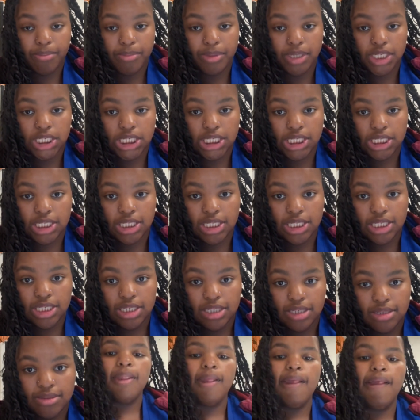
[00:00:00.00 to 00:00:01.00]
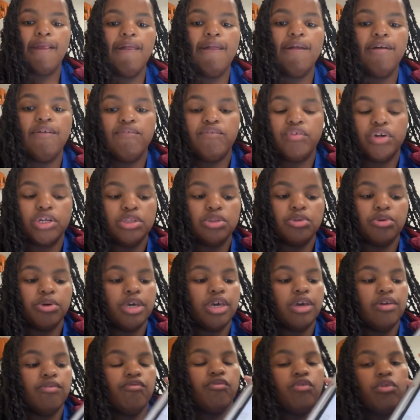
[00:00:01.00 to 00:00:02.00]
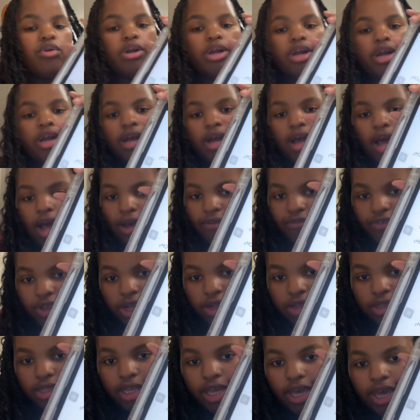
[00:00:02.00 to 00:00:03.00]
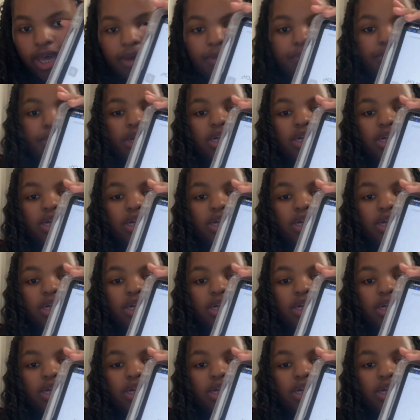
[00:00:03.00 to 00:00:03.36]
For 3 and 4, I found that because the different